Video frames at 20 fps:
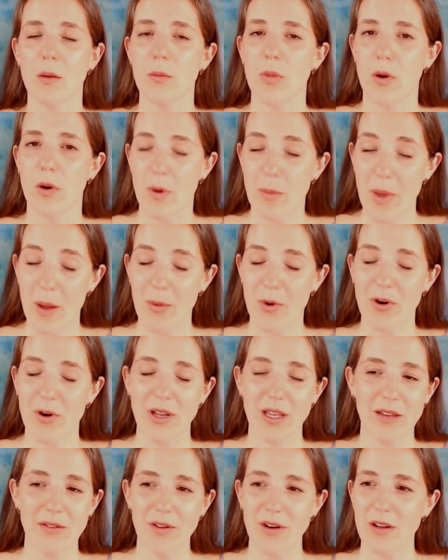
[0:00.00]
But remember,
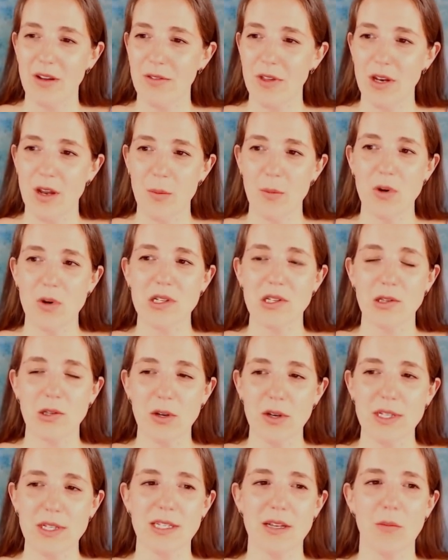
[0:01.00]
even if the numbers
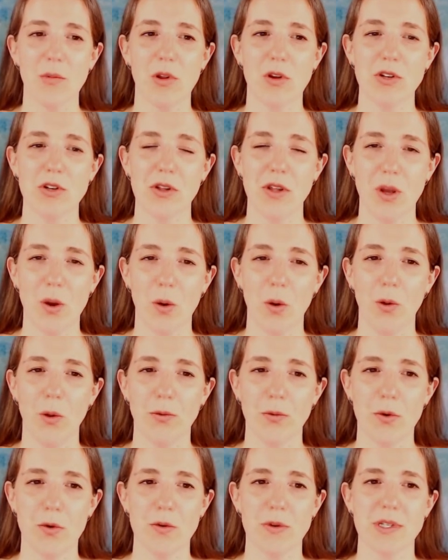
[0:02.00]
look similar to the old
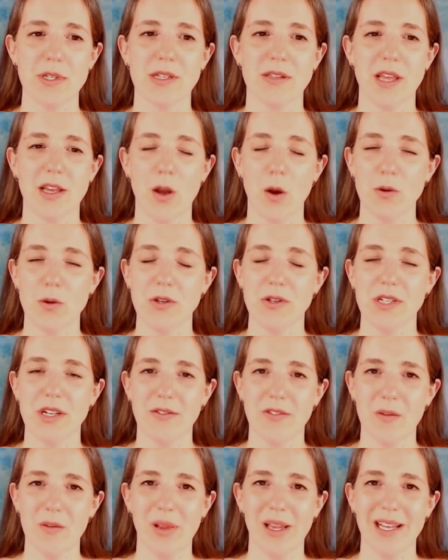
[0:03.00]
routes, they go to
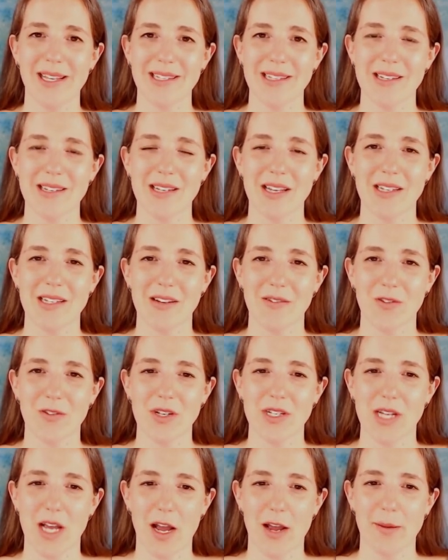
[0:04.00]
different places at
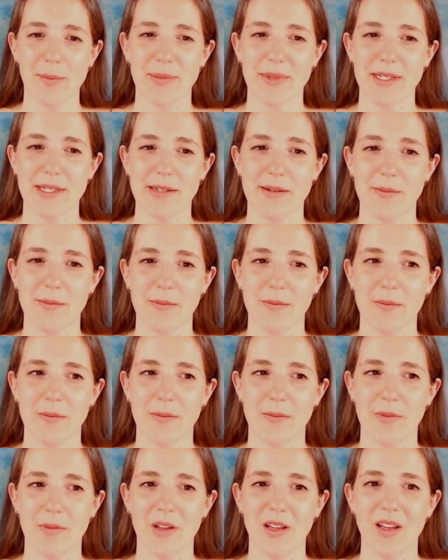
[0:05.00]
different times.
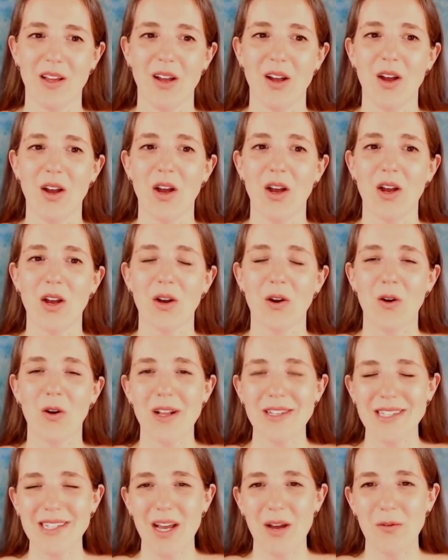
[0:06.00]

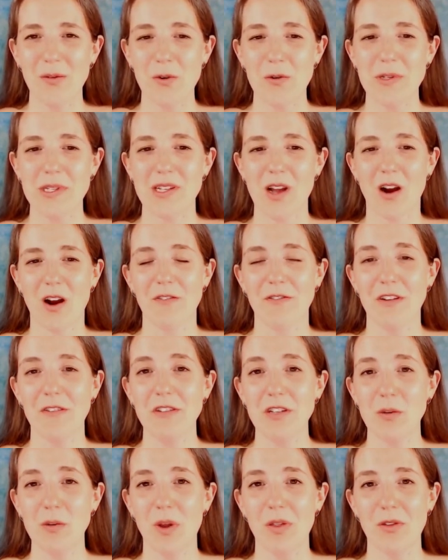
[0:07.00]
Crosstown routes are
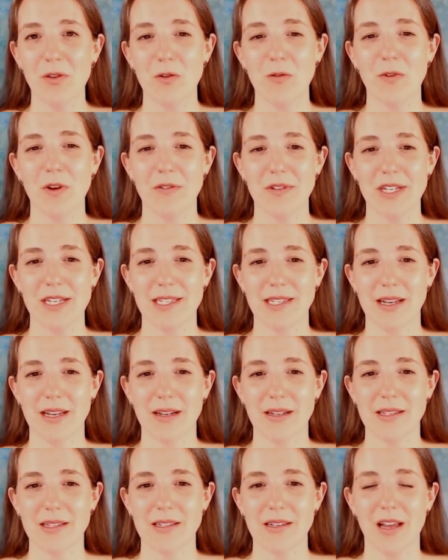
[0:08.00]
51 through
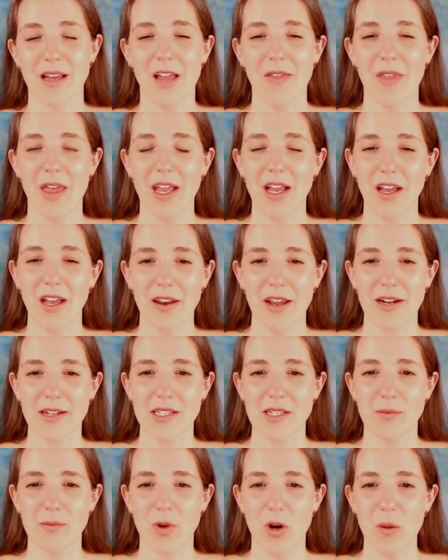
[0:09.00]
56, and they connect
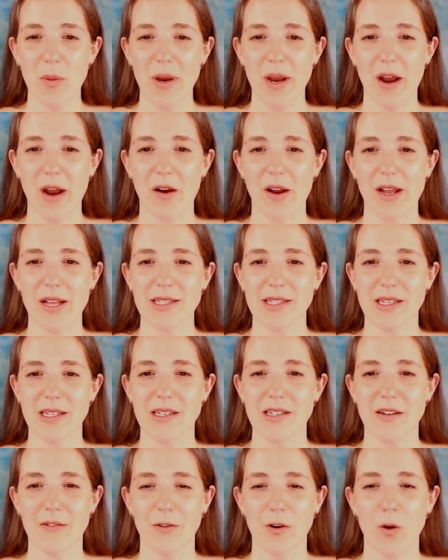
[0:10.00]
suburban areas in
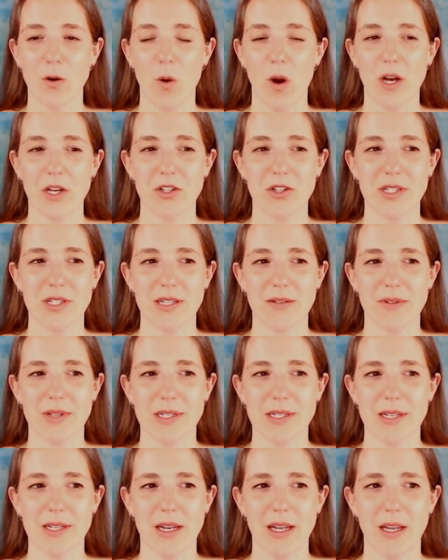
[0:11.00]
different quadrants of the
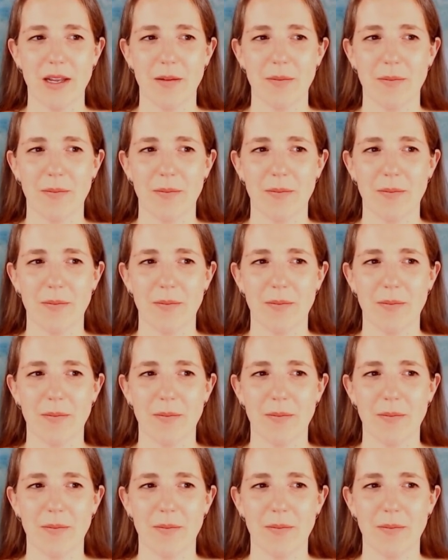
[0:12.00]
city.